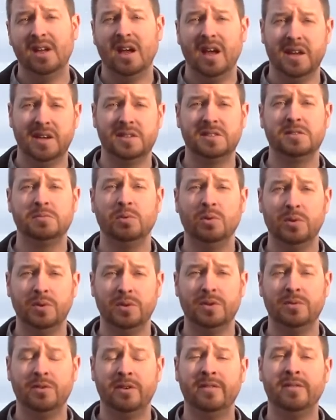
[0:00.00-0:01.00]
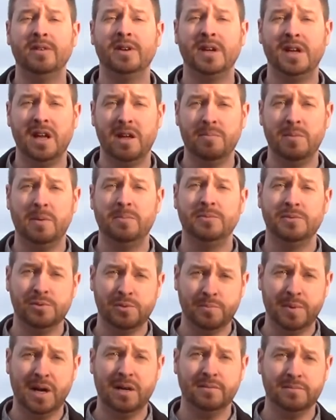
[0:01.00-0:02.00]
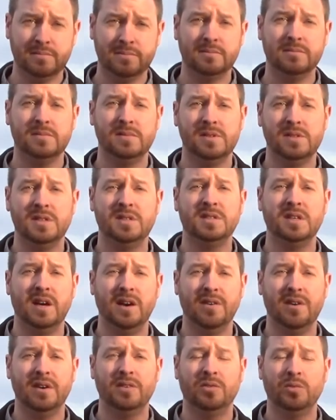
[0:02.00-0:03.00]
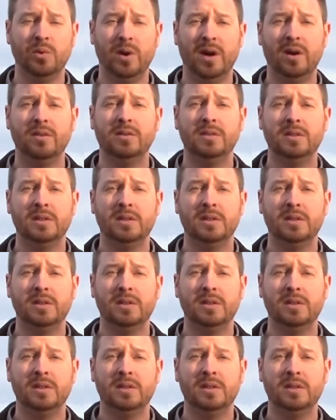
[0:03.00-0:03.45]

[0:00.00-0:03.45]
had explored the river and came up to about this area as well.